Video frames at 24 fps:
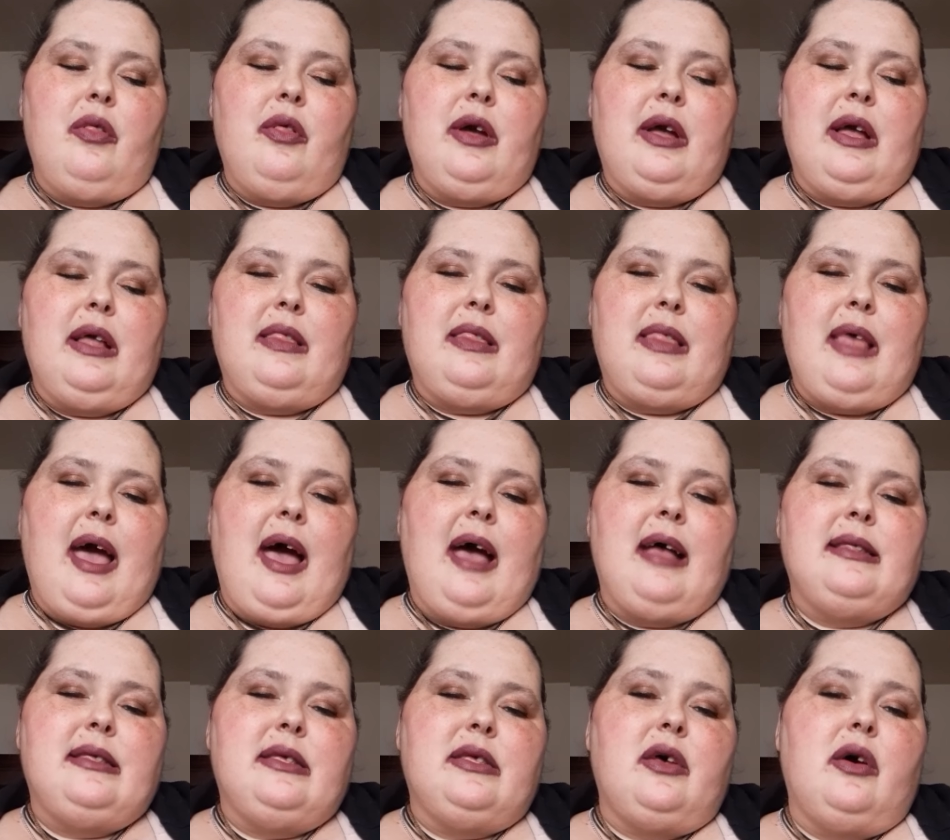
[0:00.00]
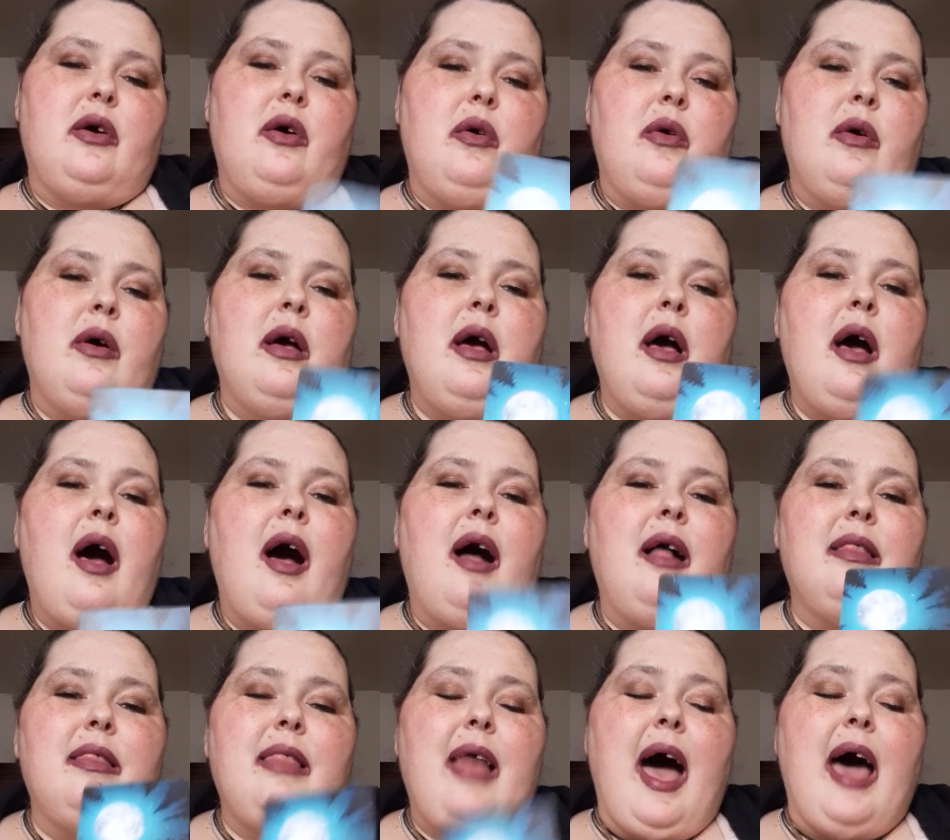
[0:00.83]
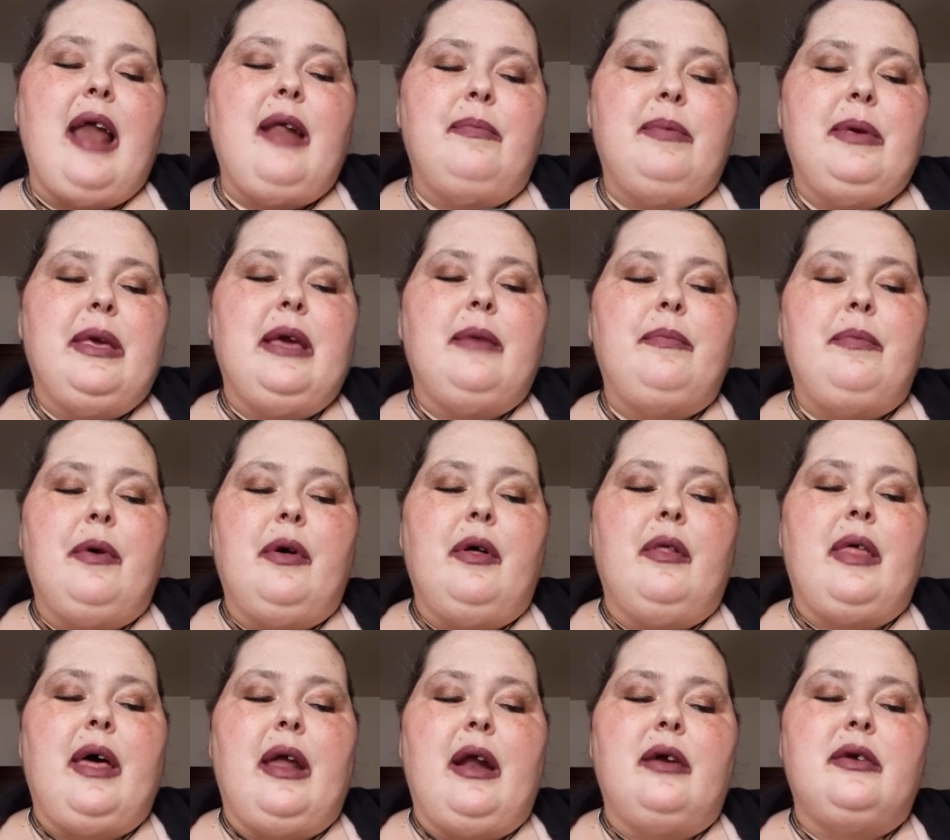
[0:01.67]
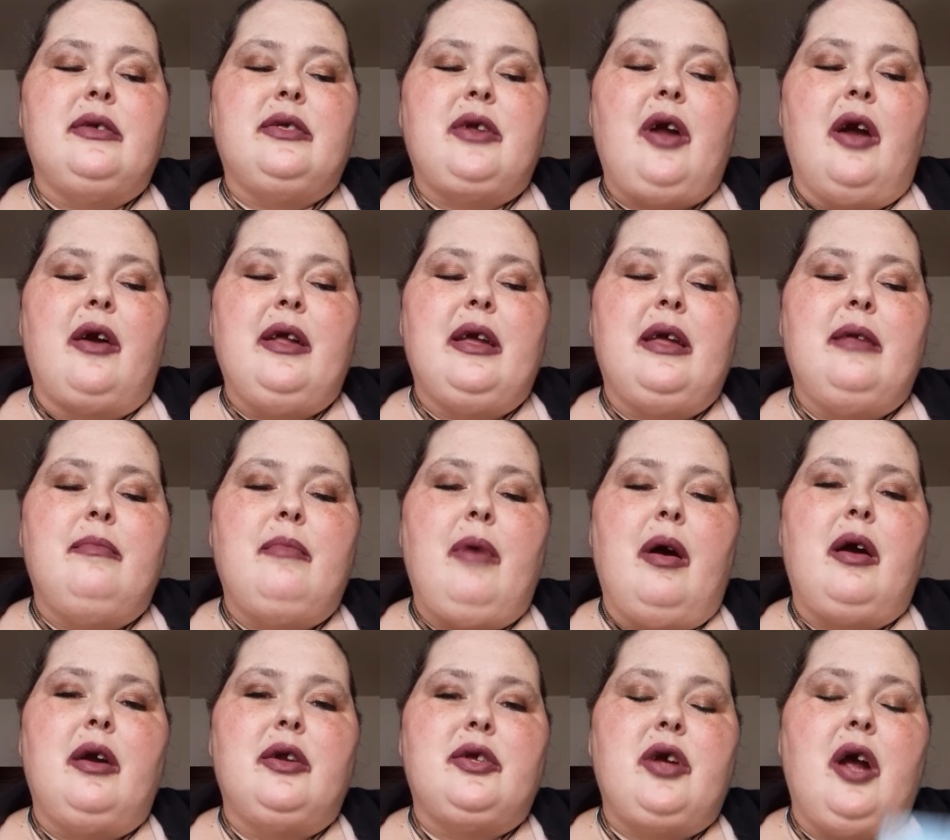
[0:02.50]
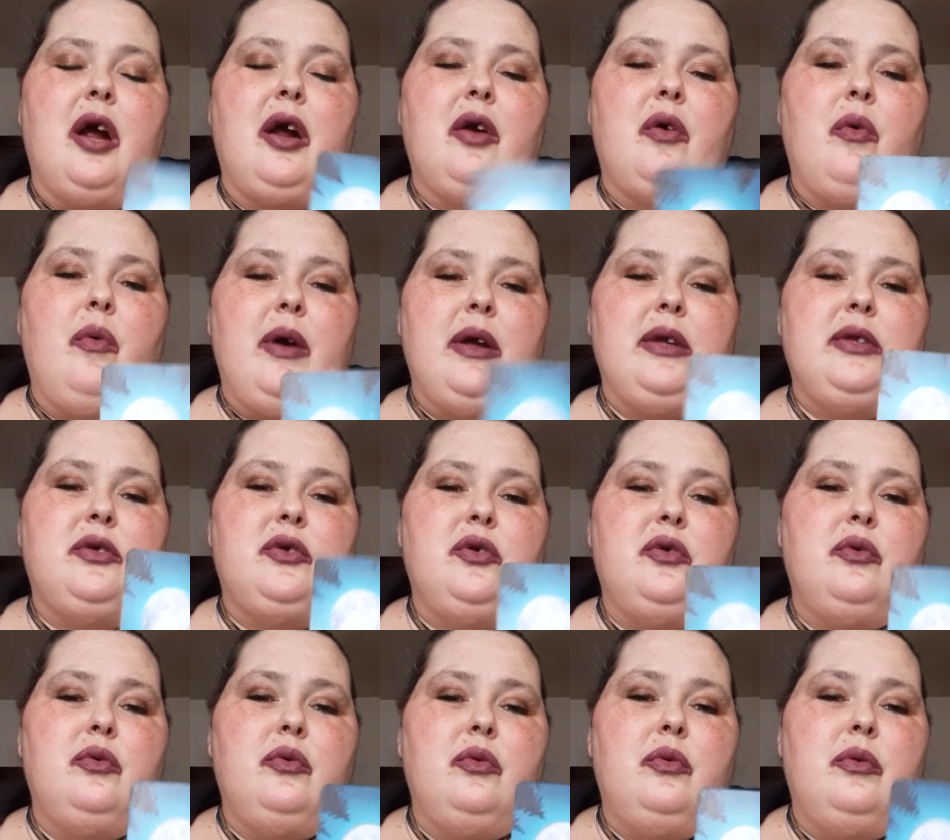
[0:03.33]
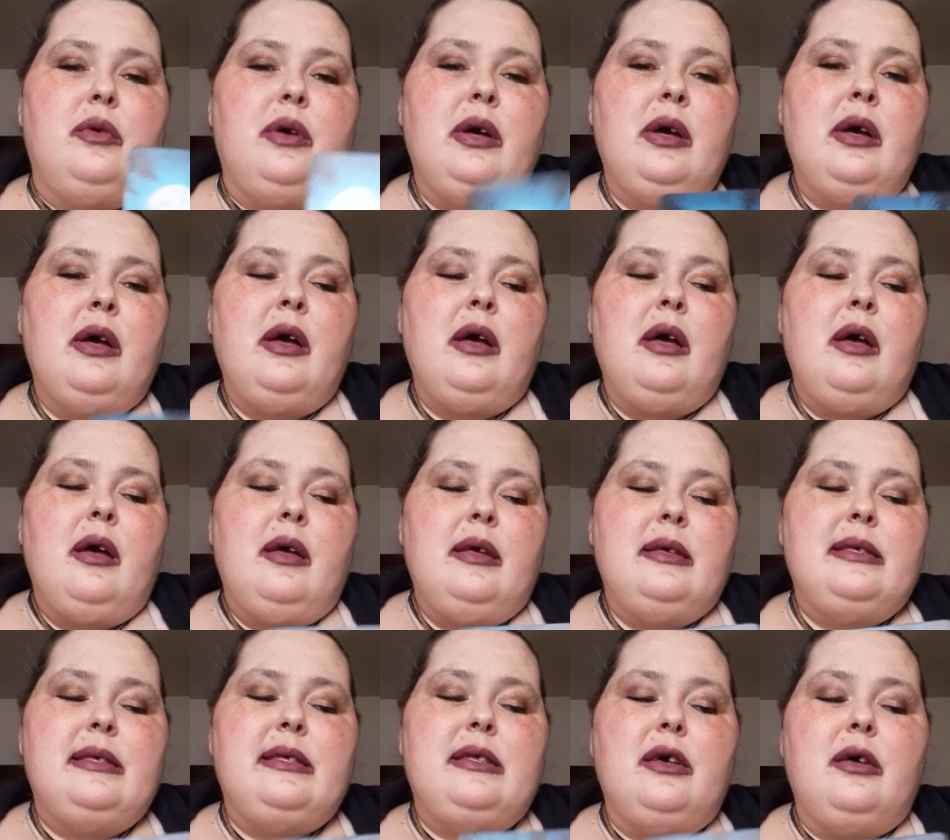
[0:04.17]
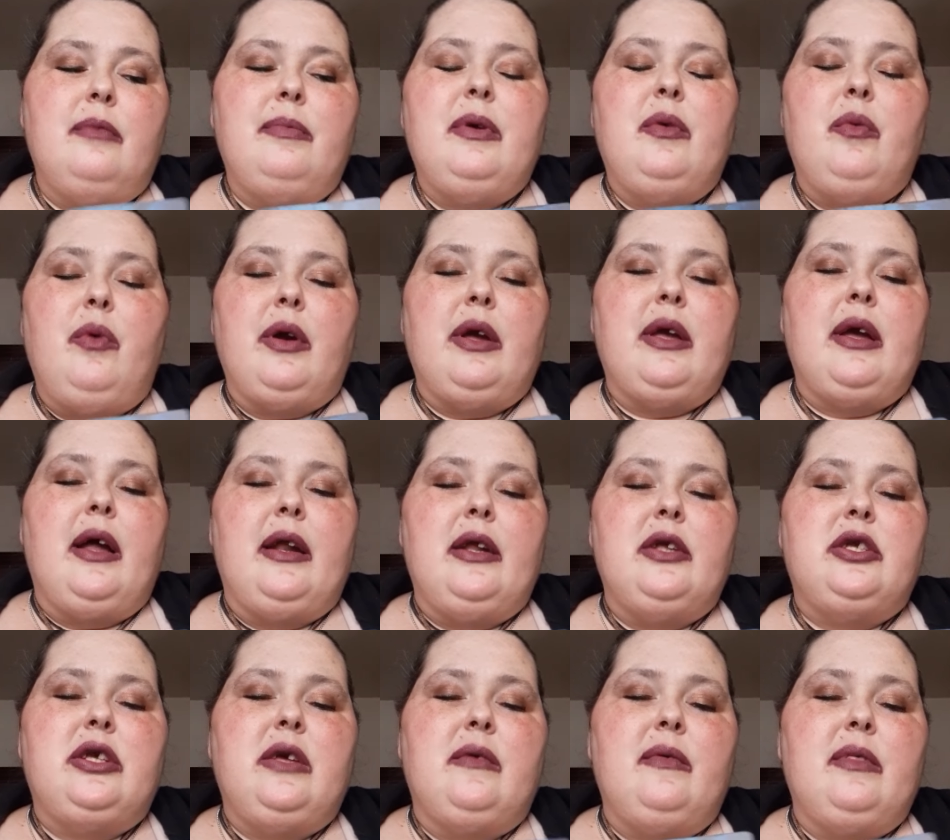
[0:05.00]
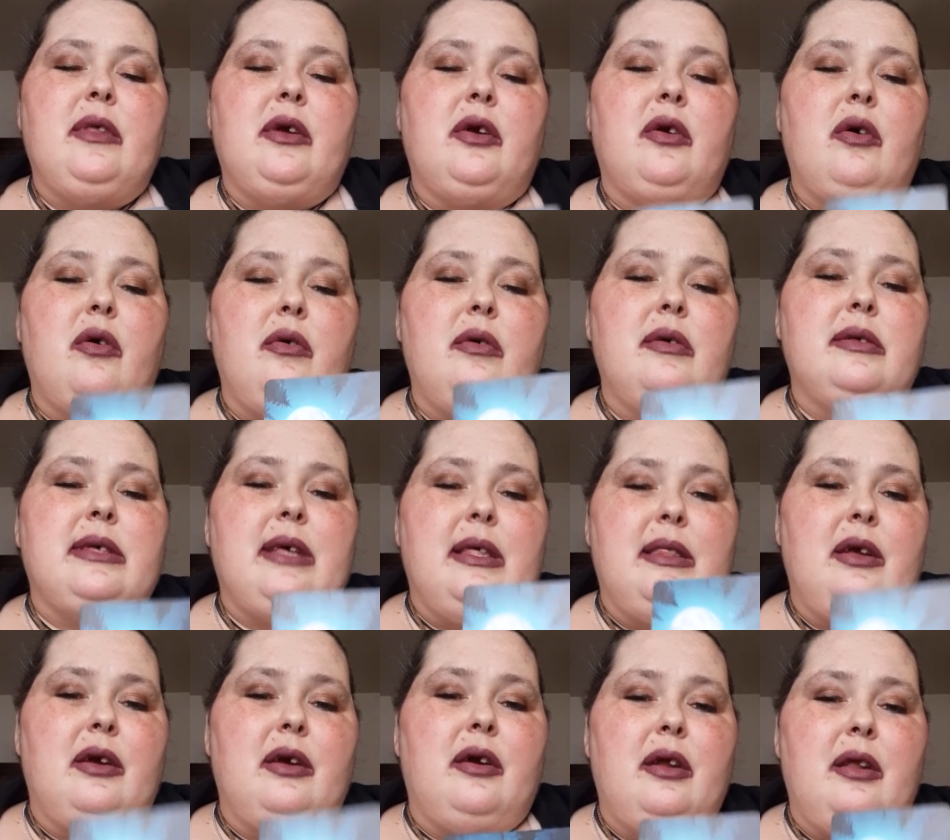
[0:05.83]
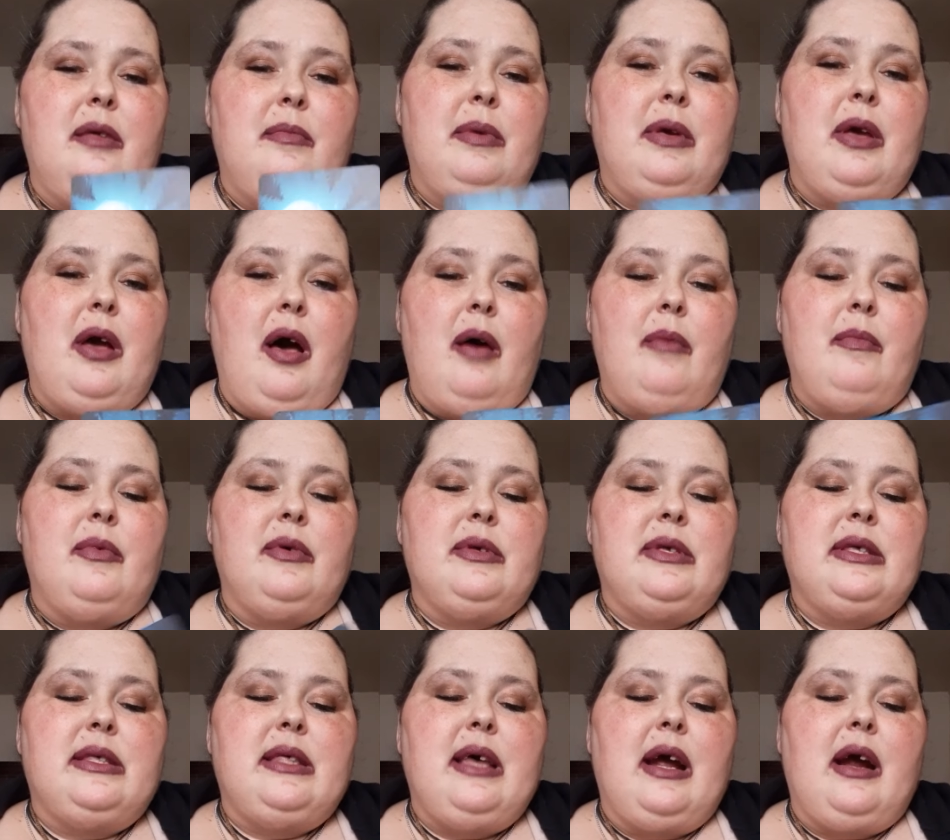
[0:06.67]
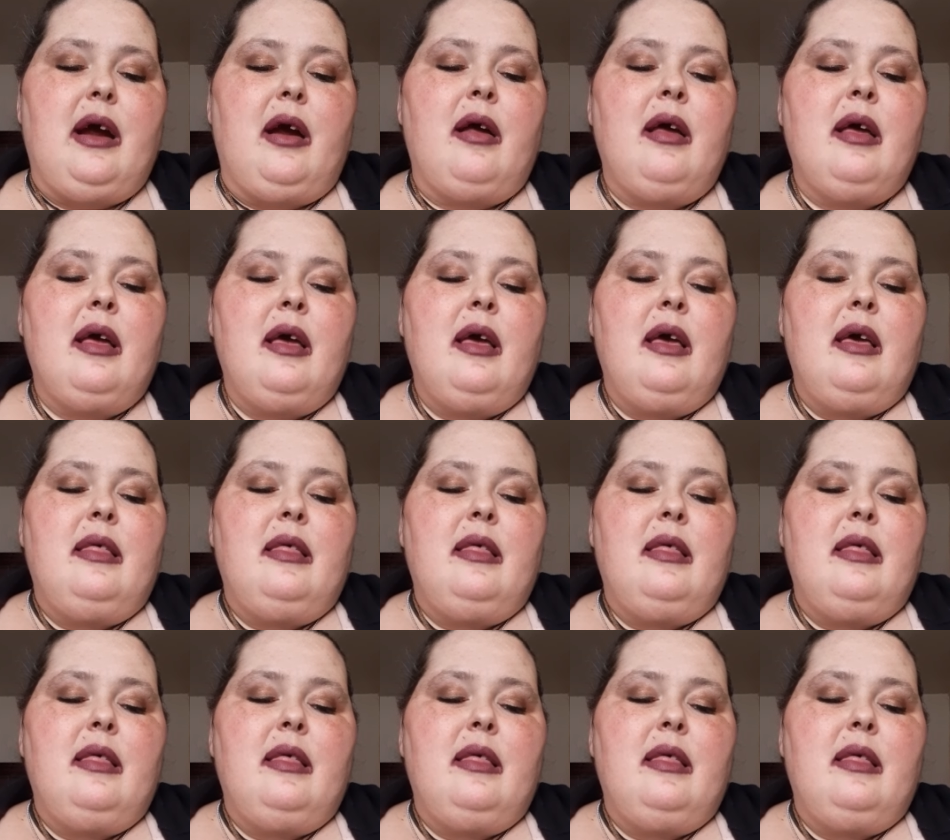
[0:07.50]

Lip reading: Look at that. So a lot of people that are starting in March are going to still be working on achieving their goals, and they're going to be almost there.